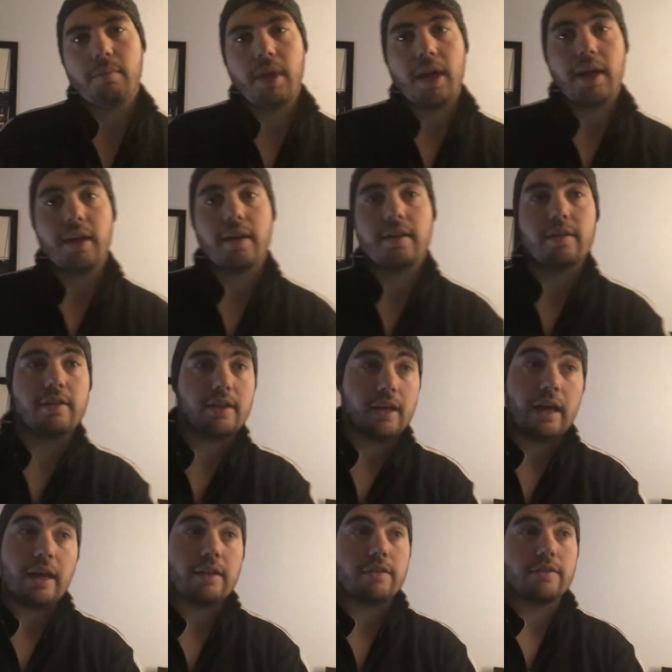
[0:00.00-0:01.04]
And
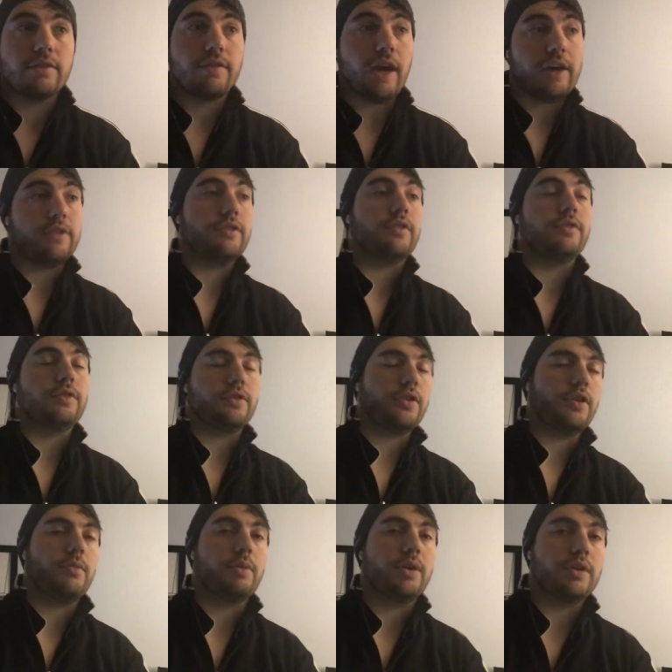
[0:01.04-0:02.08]
it's faster for
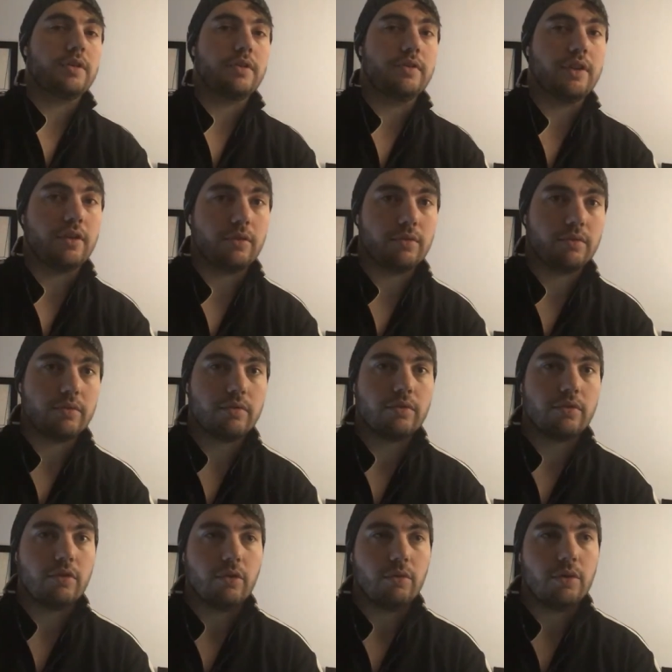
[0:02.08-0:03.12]
tournament because they don't
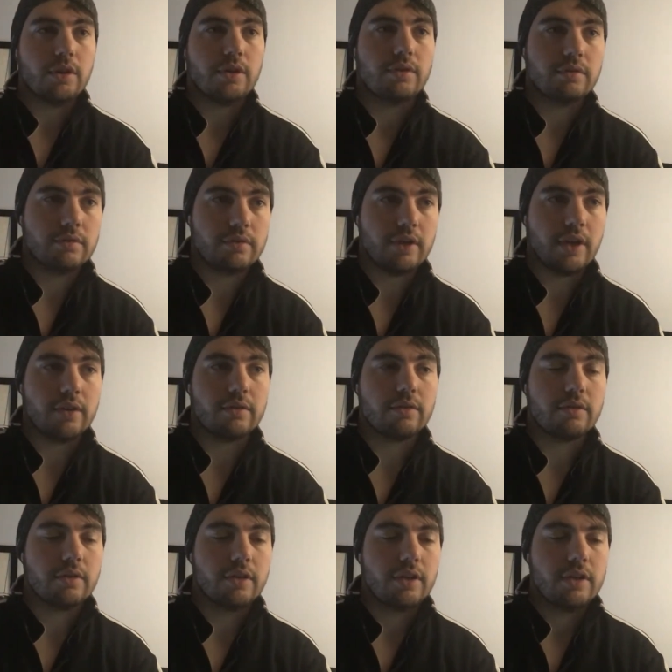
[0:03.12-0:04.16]
slow it down.
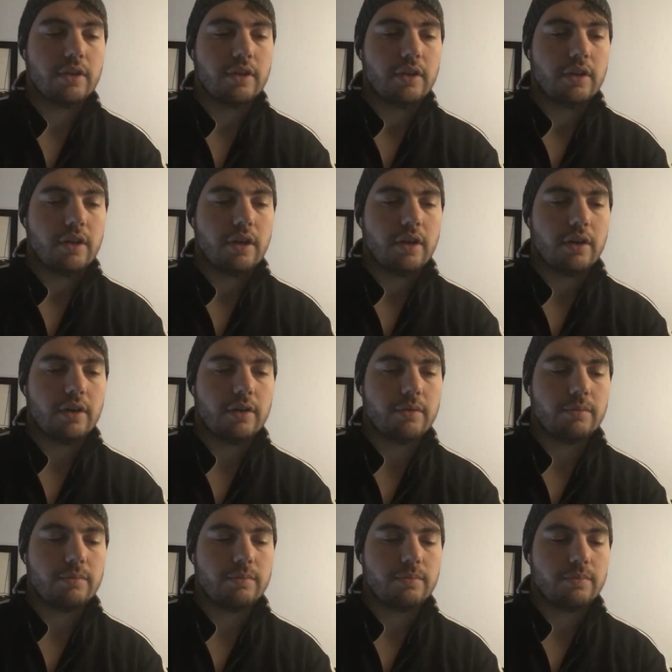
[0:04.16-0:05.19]

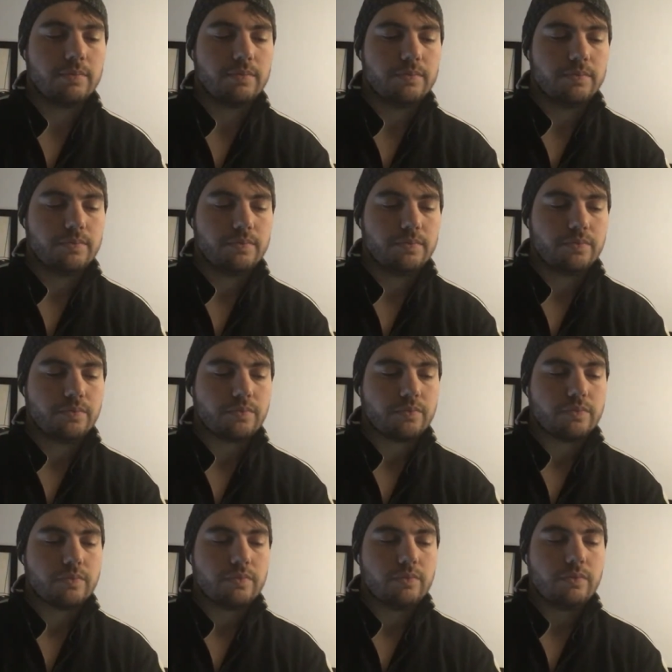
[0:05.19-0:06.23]
And
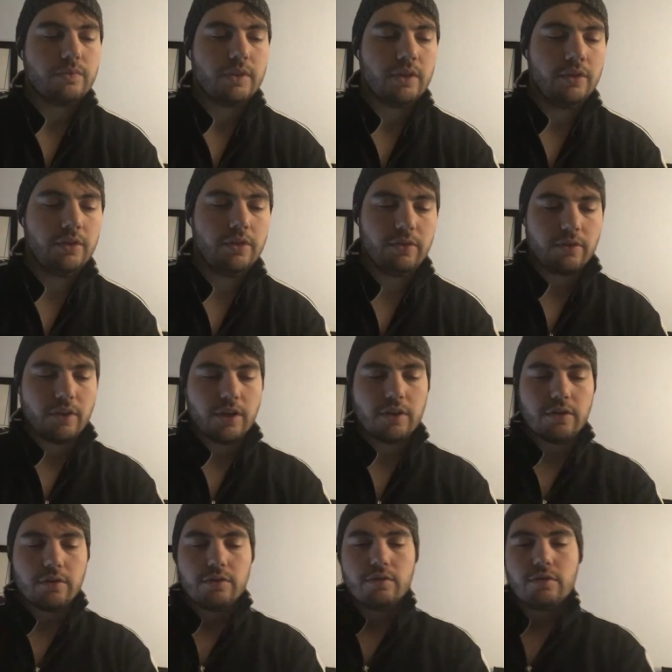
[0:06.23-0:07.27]
the
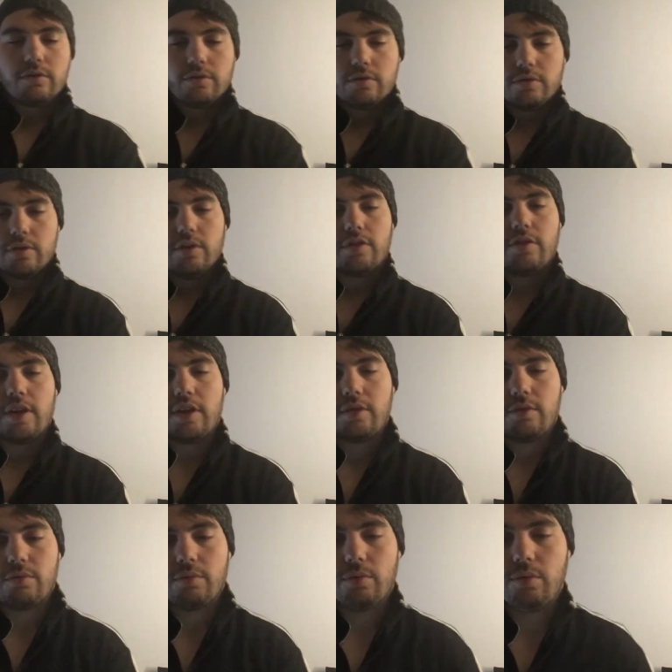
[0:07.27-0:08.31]
second
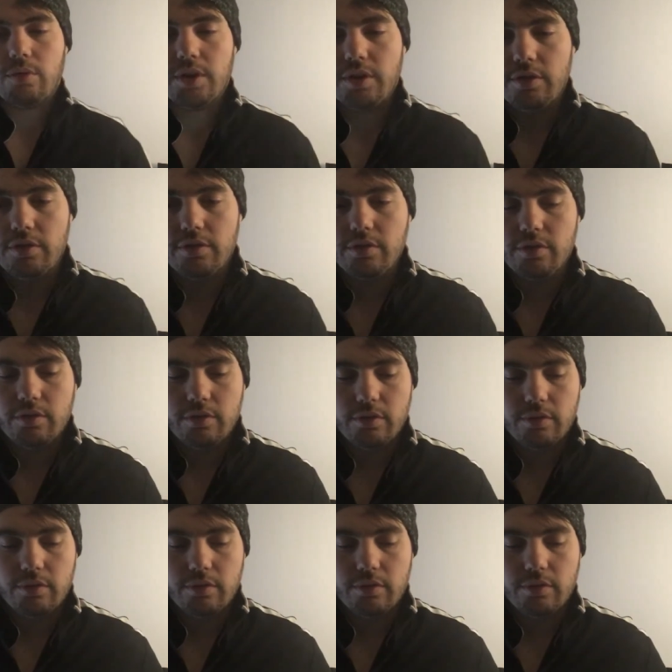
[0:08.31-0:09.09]
rule is